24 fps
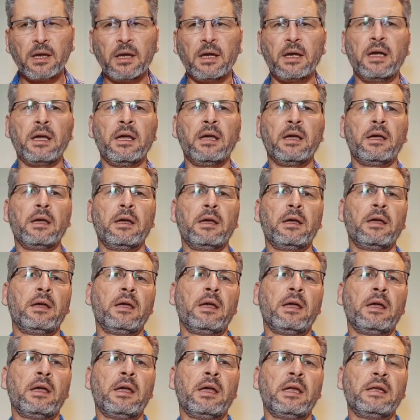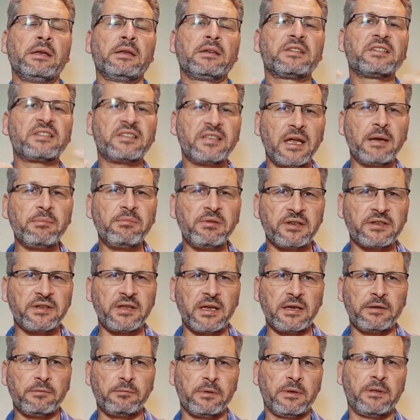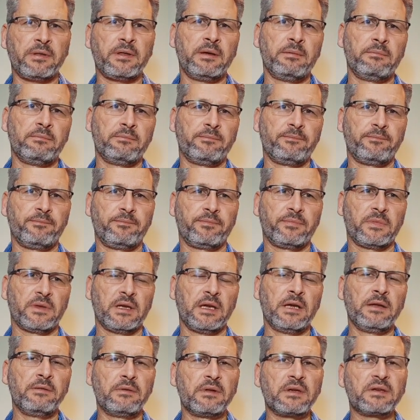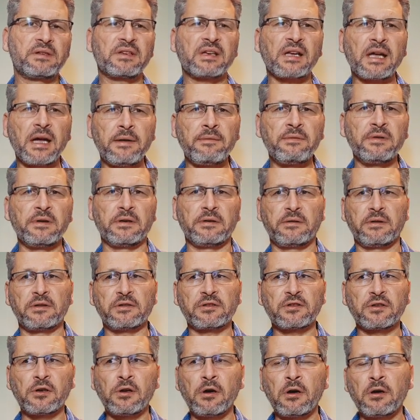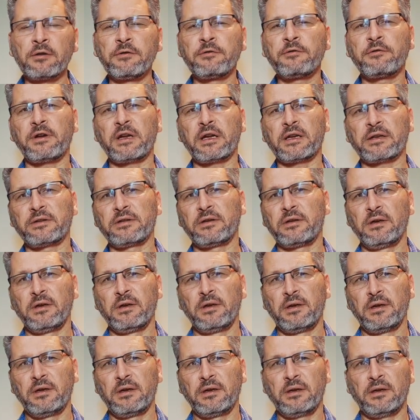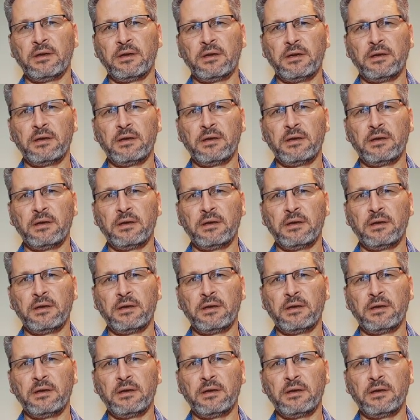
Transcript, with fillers: uh, and establish that with them in this covenant, this contract uh,